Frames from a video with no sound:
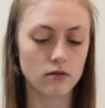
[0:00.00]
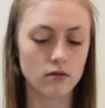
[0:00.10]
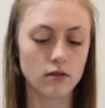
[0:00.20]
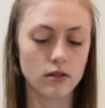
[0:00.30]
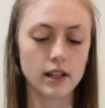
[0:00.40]

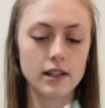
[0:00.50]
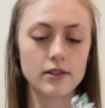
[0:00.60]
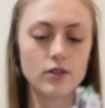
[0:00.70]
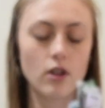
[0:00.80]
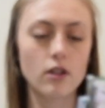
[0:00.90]

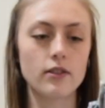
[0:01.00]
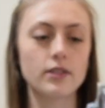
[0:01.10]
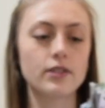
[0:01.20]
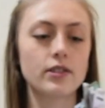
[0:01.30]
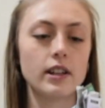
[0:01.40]
these are the
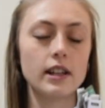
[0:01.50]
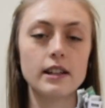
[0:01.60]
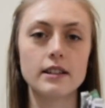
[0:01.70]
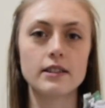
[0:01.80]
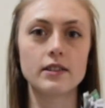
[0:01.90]

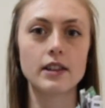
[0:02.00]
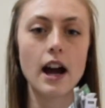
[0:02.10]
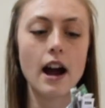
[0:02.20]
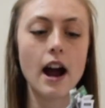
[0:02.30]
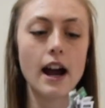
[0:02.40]
seeds
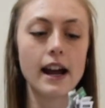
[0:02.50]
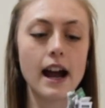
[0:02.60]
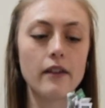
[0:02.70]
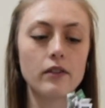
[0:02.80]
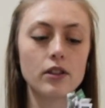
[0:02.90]
that I
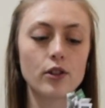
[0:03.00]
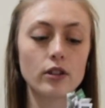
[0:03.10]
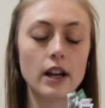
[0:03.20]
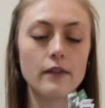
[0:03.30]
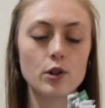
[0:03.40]
have either
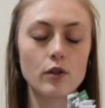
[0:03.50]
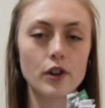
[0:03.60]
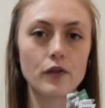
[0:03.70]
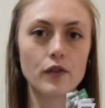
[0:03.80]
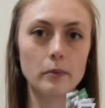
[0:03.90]
left
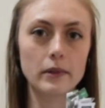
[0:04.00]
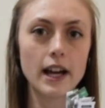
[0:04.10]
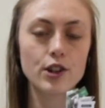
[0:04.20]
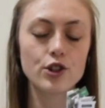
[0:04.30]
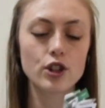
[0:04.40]
over from
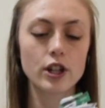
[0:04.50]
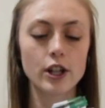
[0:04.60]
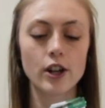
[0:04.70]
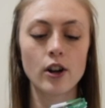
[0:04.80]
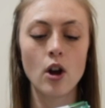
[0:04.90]
last
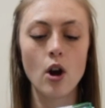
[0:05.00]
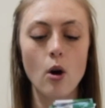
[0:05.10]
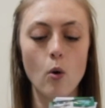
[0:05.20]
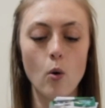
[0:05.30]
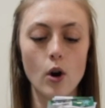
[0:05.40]
year,
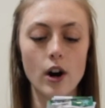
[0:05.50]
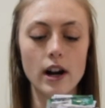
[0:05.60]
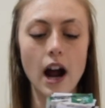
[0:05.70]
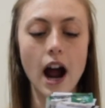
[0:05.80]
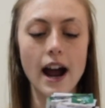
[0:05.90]

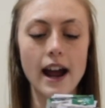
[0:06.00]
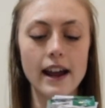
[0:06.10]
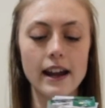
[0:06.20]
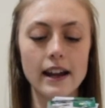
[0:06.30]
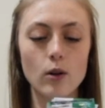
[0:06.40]
or
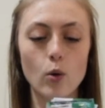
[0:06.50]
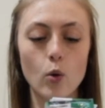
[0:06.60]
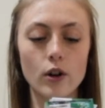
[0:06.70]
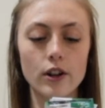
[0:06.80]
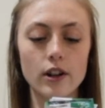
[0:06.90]
I
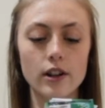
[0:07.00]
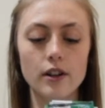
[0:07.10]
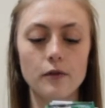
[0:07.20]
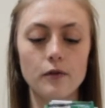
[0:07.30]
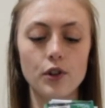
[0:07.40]
ordered
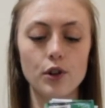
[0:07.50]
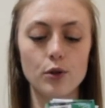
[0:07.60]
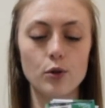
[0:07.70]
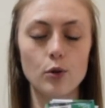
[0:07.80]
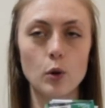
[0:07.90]
a
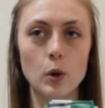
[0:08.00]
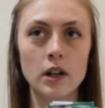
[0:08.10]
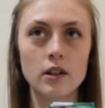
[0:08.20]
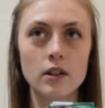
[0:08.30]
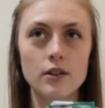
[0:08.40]
few
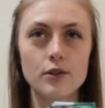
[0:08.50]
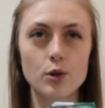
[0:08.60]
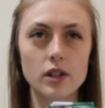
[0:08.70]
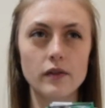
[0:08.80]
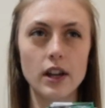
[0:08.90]

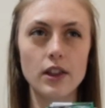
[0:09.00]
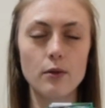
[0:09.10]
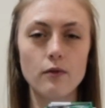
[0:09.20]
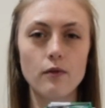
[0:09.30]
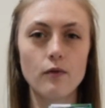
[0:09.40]
sort of in the
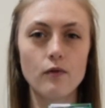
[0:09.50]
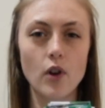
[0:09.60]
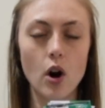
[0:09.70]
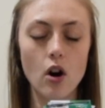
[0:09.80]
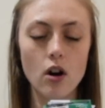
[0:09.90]

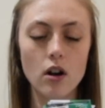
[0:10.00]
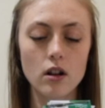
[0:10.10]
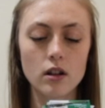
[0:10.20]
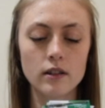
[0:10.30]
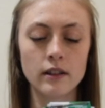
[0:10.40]

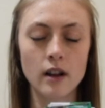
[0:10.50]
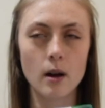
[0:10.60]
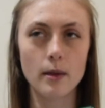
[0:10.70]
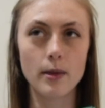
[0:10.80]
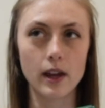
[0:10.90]
fall,
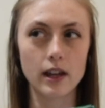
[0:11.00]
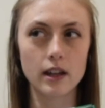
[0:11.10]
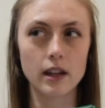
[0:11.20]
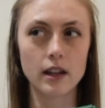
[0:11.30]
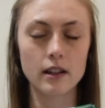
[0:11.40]
not
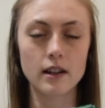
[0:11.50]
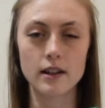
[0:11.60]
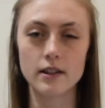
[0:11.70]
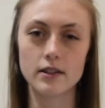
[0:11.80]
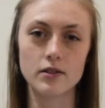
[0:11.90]
thinking
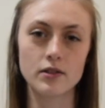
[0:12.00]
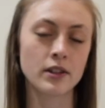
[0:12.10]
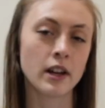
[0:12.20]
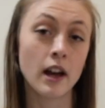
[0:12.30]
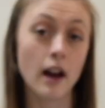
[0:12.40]

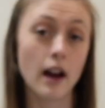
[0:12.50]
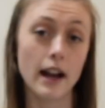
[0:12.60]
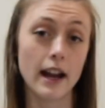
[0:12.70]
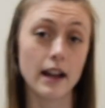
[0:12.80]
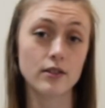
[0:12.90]
because
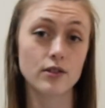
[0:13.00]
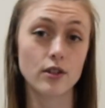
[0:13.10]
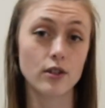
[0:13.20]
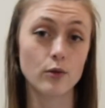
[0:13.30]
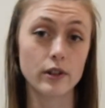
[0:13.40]
I hadn't
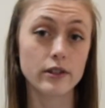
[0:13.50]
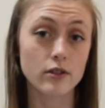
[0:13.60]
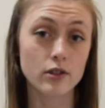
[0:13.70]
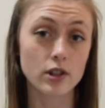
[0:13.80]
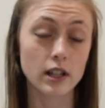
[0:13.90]
started
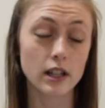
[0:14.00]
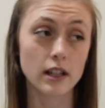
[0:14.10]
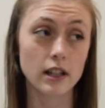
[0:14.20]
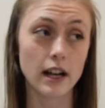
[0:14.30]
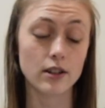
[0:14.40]
researching
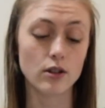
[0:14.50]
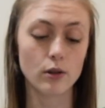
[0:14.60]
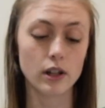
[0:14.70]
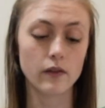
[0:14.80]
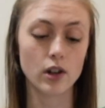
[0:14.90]
and I
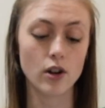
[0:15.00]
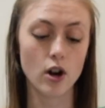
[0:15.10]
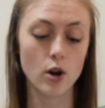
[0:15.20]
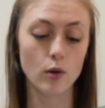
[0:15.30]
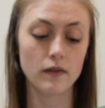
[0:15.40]
don't even
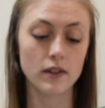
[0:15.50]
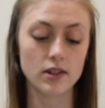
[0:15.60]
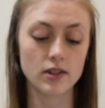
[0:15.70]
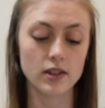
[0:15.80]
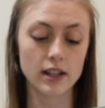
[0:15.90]
know if
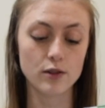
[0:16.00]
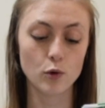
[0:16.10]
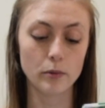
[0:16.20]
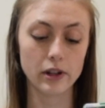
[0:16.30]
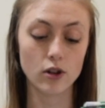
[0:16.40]
these seeds
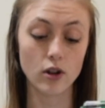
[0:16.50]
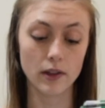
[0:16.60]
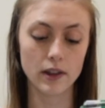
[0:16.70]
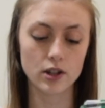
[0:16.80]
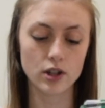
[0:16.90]
will be
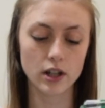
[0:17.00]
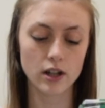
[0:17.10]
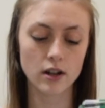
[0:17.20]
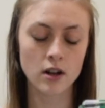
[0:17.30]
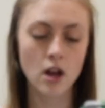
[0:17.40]
good this
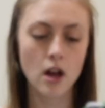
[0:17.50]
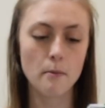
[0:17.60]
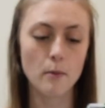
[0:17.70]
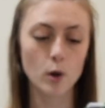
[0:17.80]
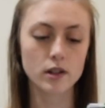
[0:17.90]
year.
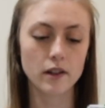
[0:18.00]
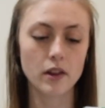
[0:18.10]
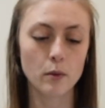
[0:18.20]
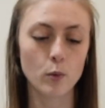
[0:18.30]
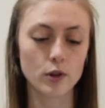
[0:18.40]
Most of
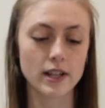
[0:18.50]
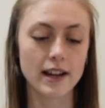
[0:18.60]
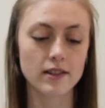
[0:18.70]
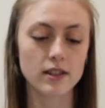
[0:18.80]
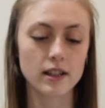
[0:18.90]
them were
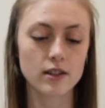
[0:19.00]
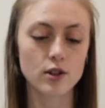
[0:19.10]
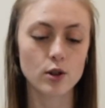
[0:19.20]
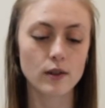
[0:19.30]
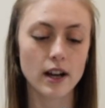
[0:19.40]
tested in
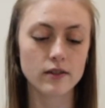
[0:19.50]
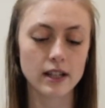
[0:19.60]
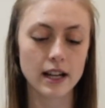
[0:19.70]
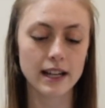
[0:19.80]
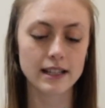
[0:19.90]

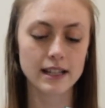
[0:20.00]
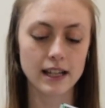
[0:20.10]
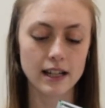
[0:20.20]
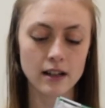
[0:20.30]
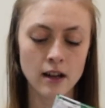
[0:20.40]

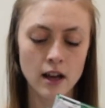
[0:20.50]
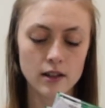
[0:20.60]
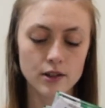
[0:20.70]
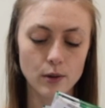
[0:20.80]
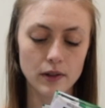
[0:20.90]
2019,
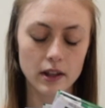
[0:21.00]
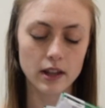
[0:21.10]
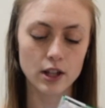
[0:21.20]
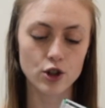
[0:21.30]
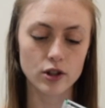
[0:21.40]
so I think
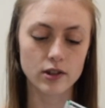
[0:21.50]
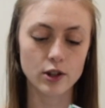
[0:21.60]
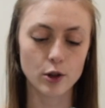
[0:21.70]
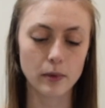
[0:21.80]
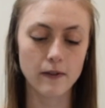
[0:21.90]
they should
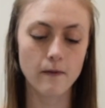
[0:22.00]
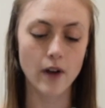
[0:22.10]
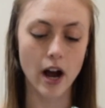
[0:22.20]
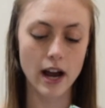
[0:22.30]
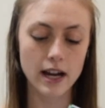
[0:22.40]
still be
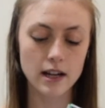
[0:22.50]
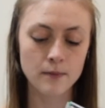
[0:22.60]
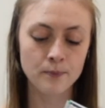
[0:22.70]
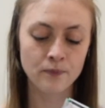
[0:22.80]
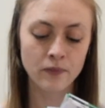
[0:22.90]
fine.
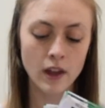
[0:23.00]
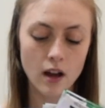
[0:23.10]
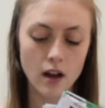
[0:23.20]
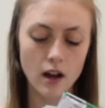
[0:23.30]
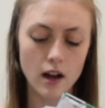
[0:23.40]

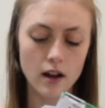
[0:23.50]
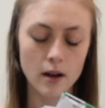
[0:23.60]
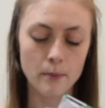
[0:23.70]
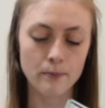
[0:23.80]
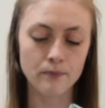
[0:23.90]

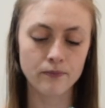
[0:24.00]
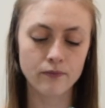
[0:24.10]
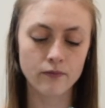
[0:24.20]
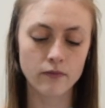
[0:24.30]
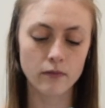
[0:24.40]

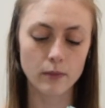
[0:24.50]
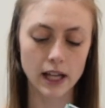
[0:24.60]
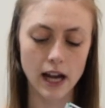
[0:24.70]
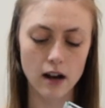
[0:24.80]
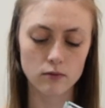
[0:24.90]

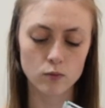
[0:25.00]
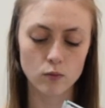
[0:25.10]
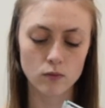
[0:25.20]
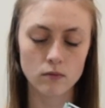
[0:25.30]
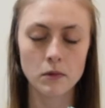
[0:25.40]
But yeah,
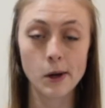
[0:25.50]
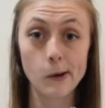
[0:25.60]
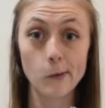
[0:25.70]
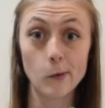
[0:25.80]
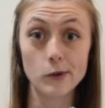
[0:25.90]

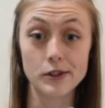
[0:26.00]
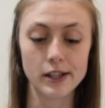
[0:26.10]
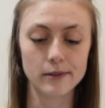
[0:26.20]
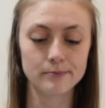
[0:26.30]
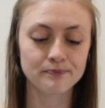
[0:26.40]
we'll see.